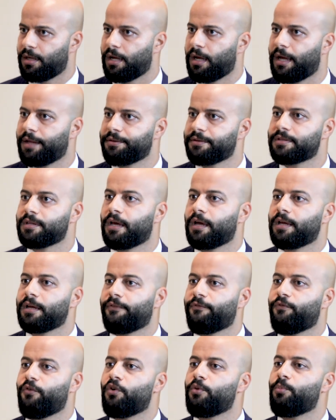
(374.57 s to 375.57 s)
and the
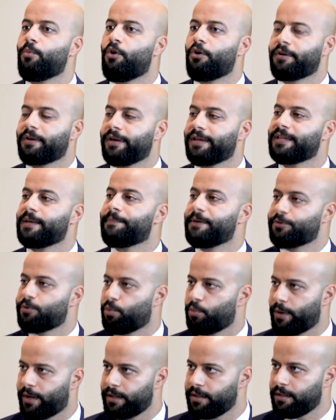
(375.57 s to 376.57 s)
uh, formwork in a
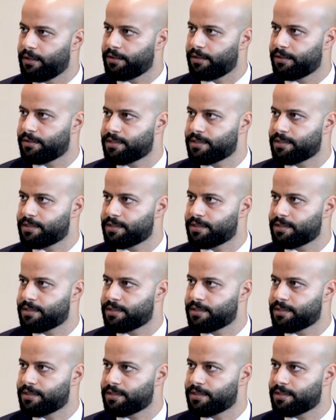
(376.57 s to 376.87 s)
better way,